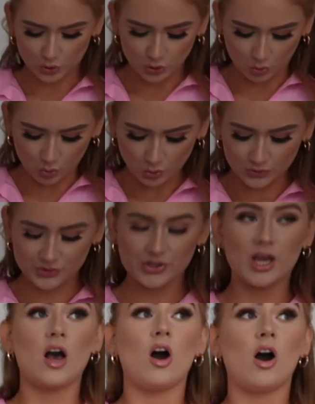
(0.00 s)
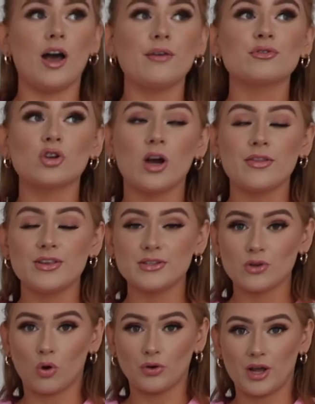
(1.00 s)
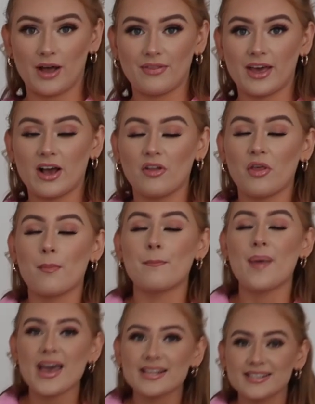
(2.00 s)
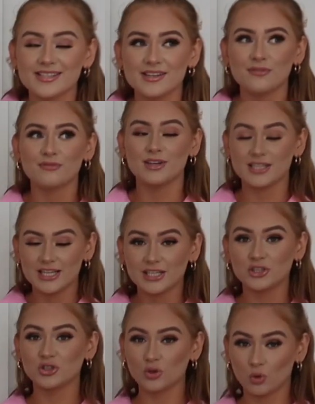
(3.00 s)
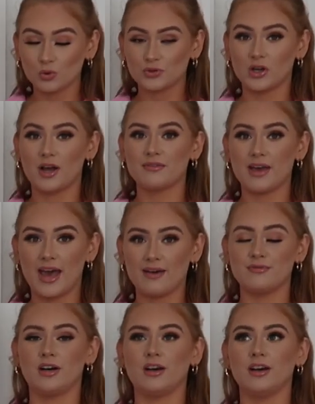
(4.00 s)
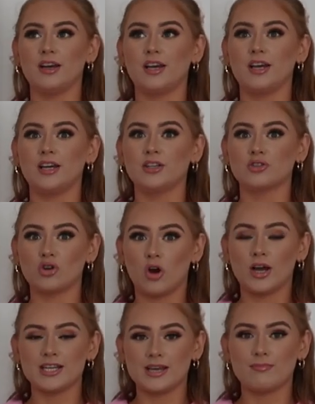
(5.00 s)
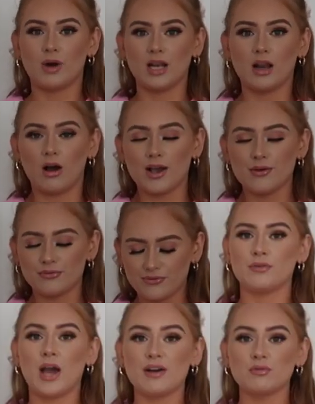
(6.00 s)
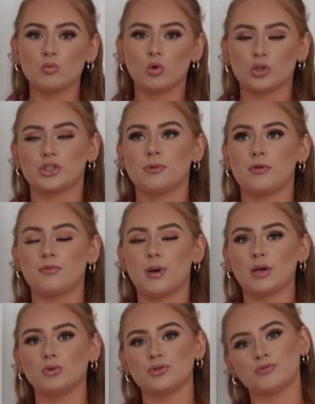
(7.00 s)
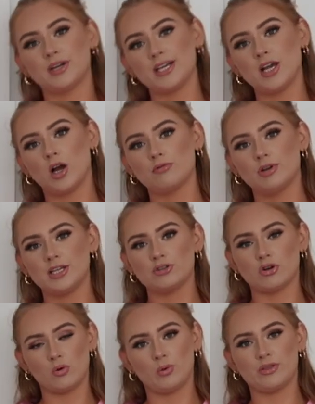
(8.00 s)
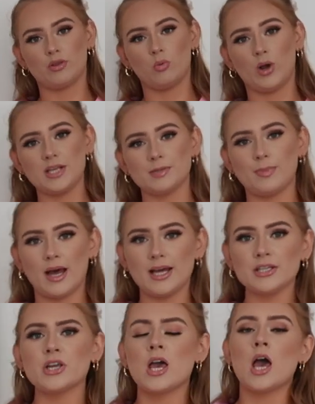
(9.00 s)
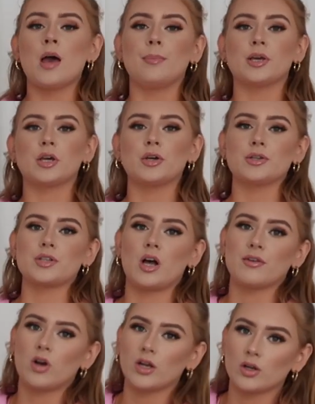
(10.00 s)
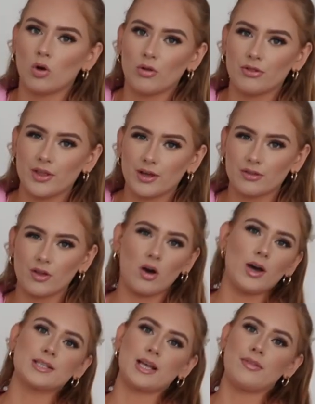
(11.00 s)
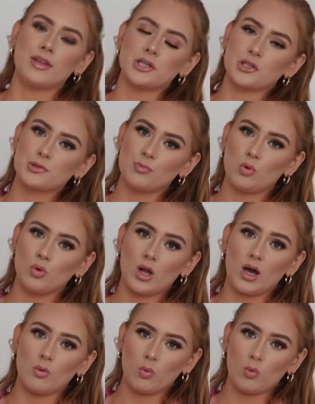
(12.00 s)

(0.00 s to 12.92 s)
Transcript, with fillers: shorts. I've tried these on and they are the best fitting shorts I've ever tried in my life. If you haven't watched some of my hauls already, I really struggle with the waistband because I've kind of got thick thighs and then a smaller